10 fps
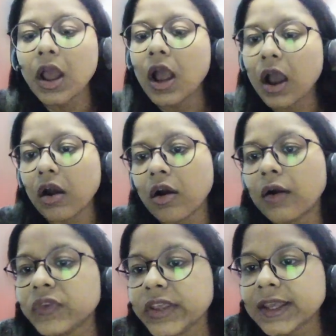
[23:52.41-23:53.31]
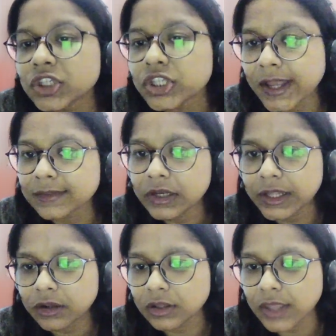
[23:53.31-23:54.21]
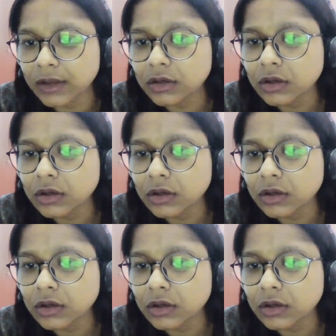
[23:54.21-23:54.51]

Um, we can share the link again.